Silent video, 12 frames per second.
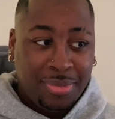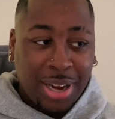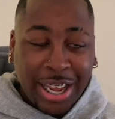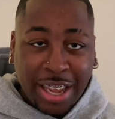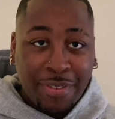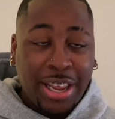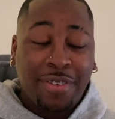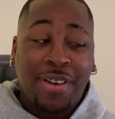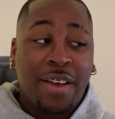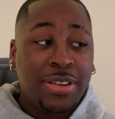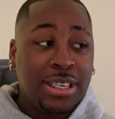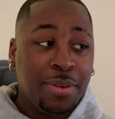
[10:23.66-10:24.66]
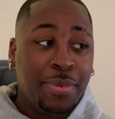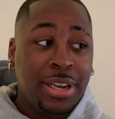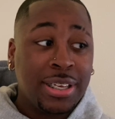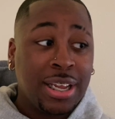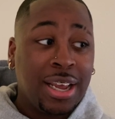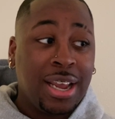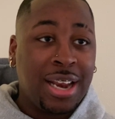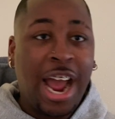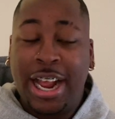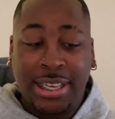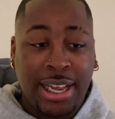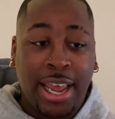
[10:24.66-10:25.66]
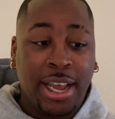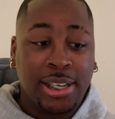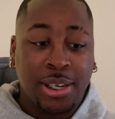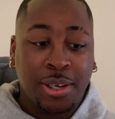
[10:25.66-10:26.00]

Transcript: give it like 5 or 10 minutes, and I attacked,